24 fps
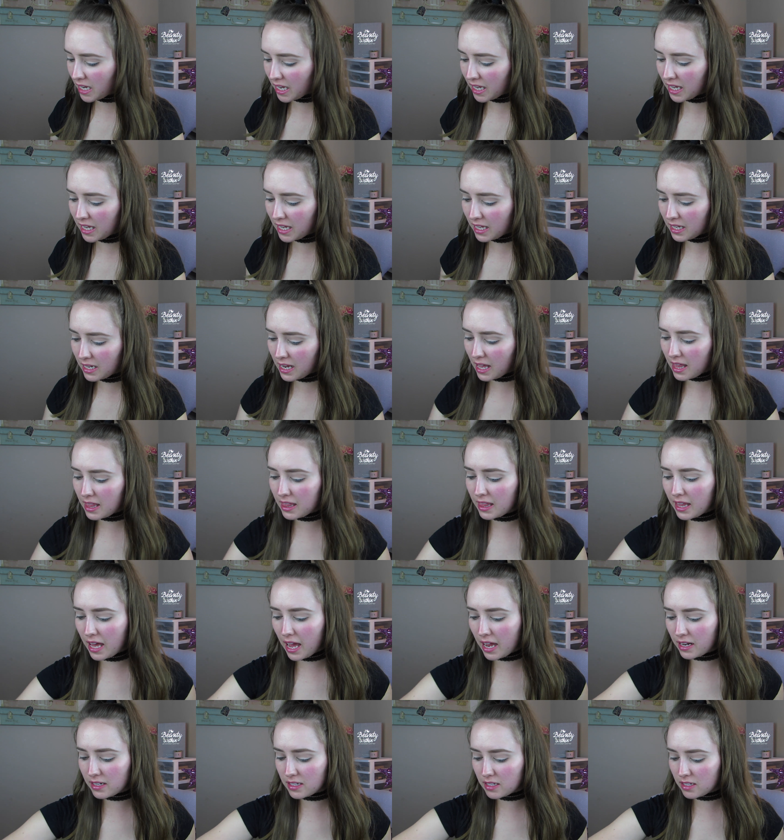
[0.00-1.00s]
taking
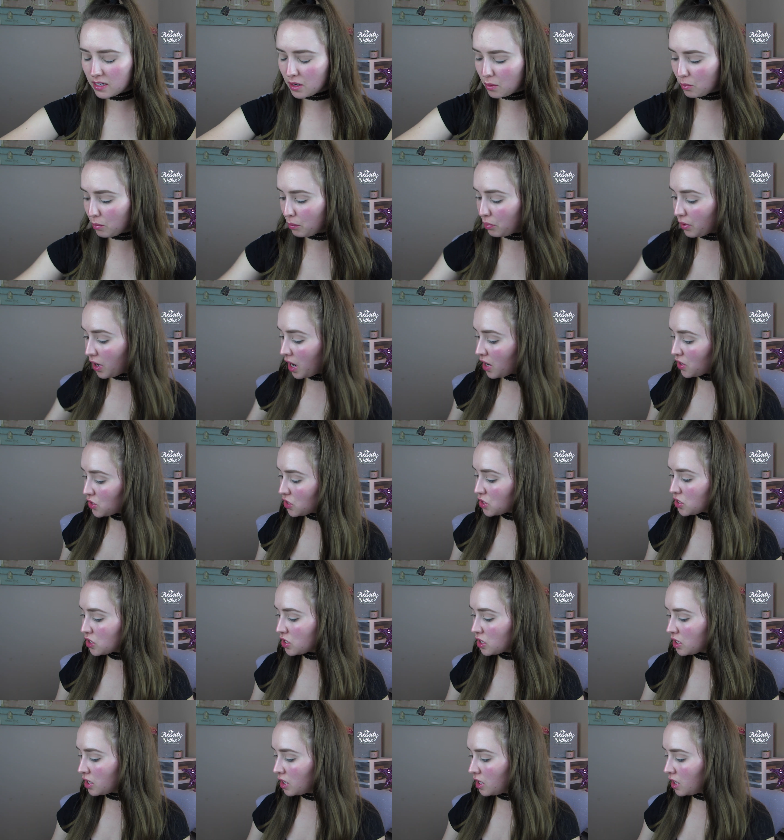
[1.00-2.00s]
that
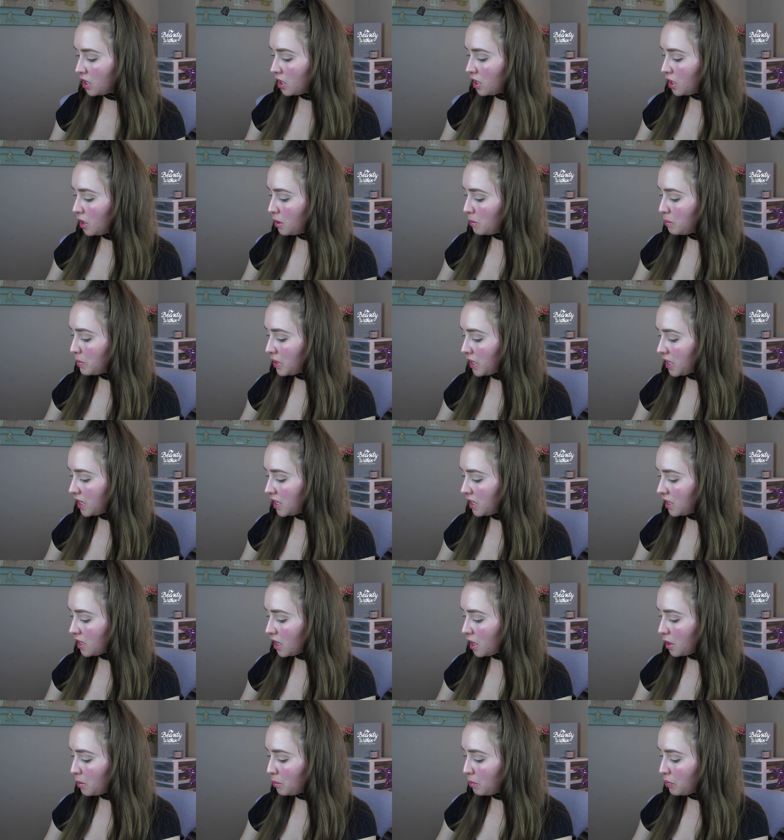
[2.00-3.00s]
brush,
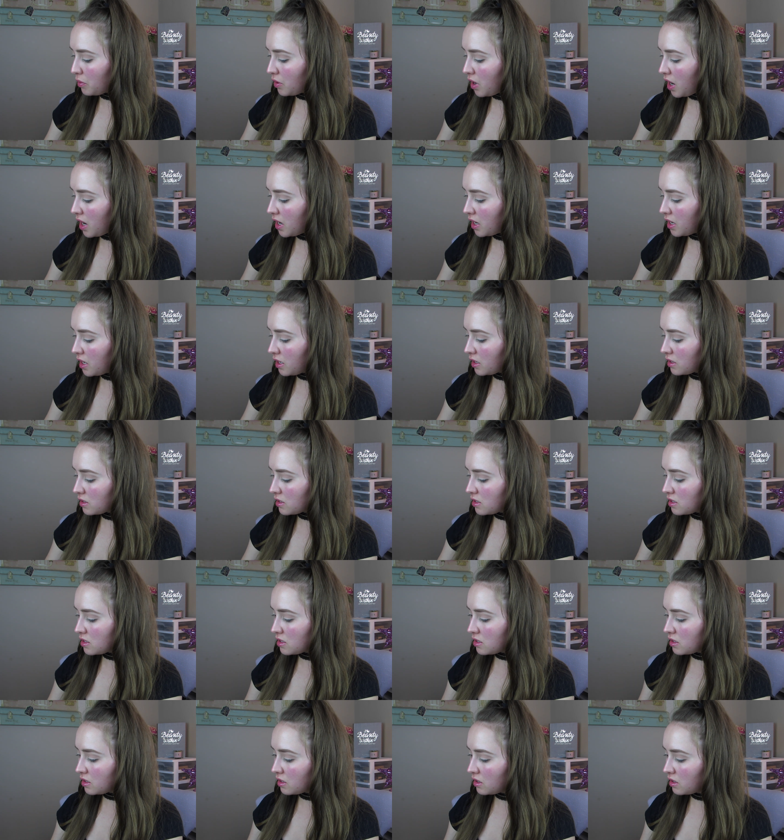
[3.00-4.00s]
picking up
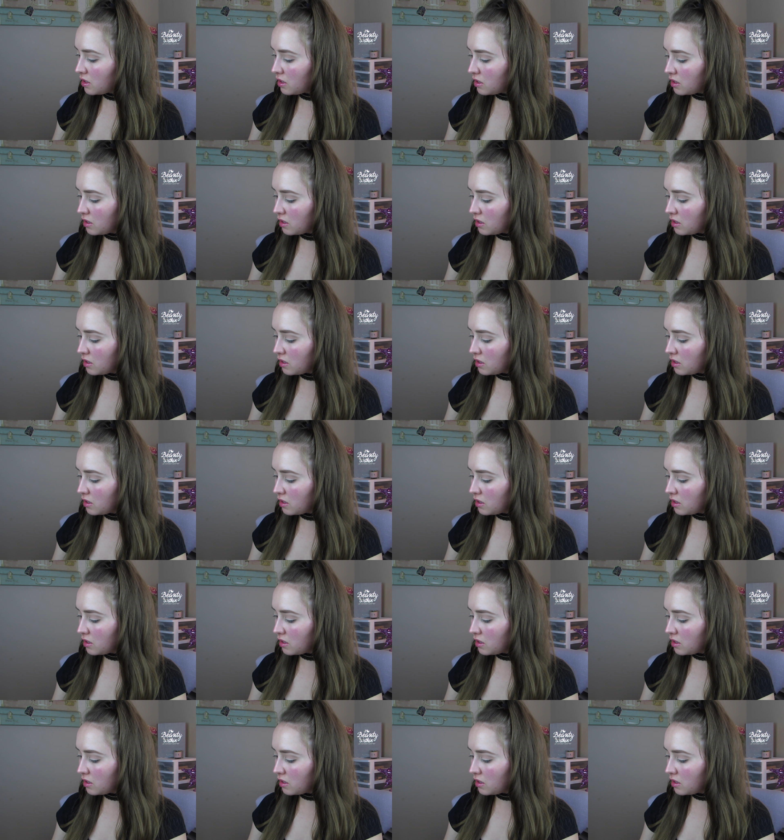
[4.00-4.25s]
products,